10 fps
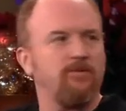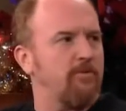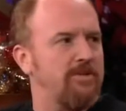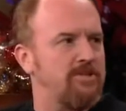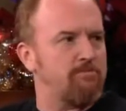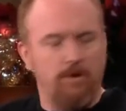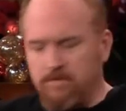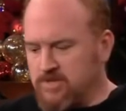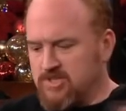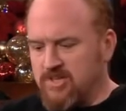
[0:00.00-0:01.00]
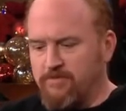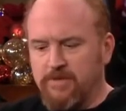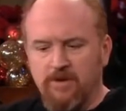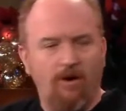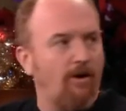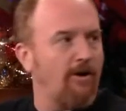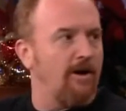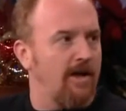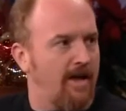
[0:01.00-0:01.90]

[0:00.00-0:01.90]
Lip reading: So we just put a bunch of stuff in the car,